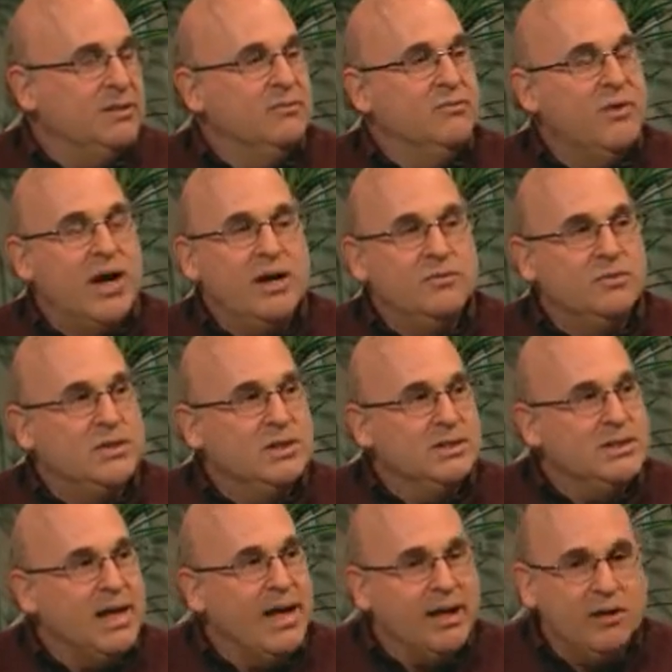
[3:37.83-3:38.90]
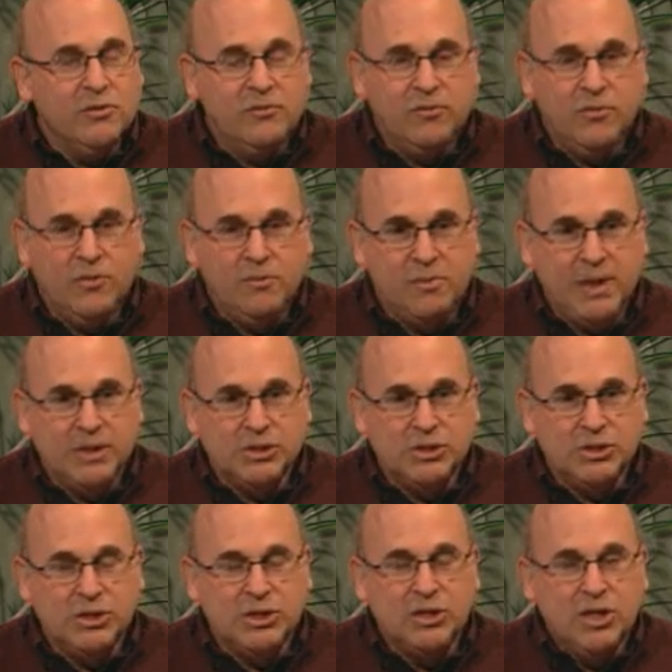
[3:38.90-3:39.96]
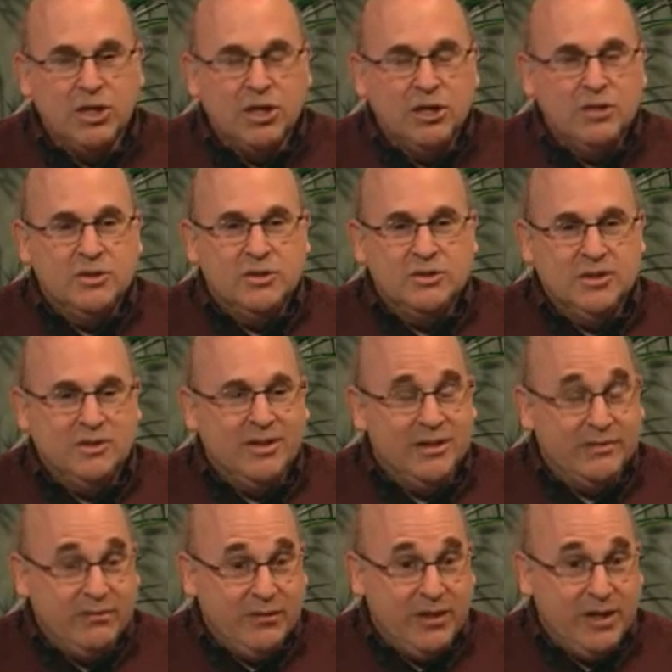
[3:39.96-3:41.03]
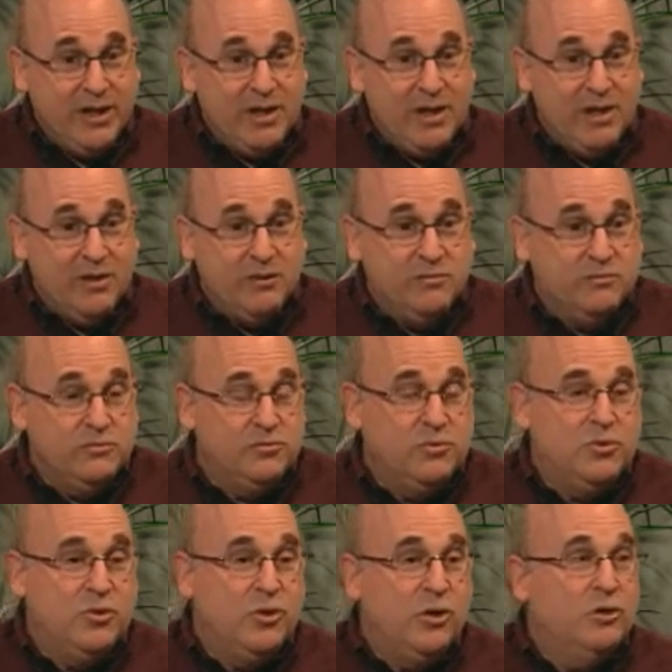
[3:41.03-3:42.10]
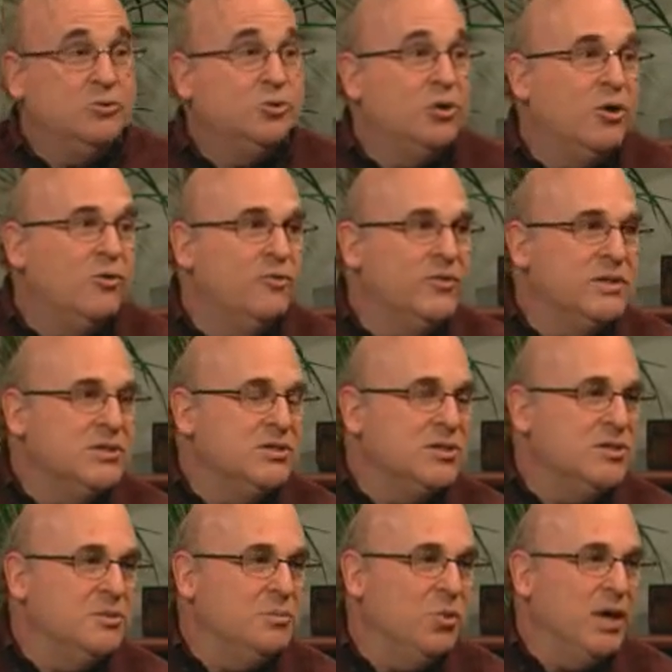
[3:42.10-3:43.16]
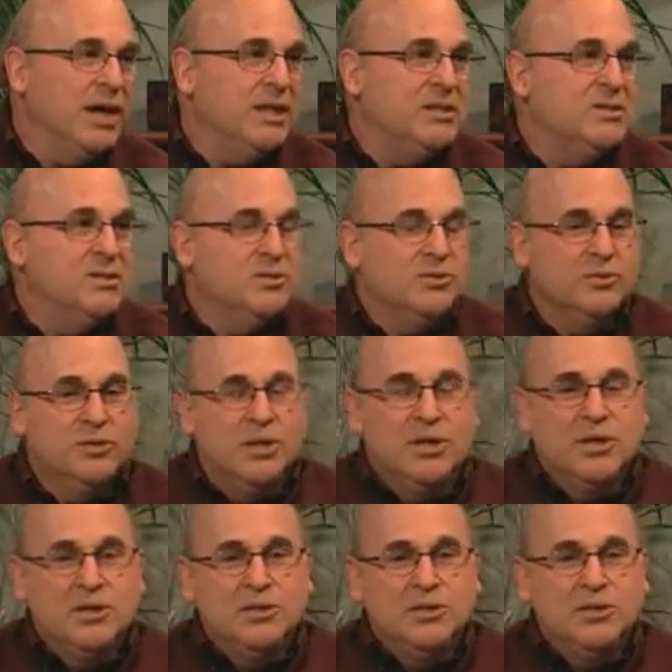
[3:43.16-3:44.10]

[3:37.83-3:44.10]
involved in tangle formation, the delivery of neurotrophins to the brain to, mm -hmm.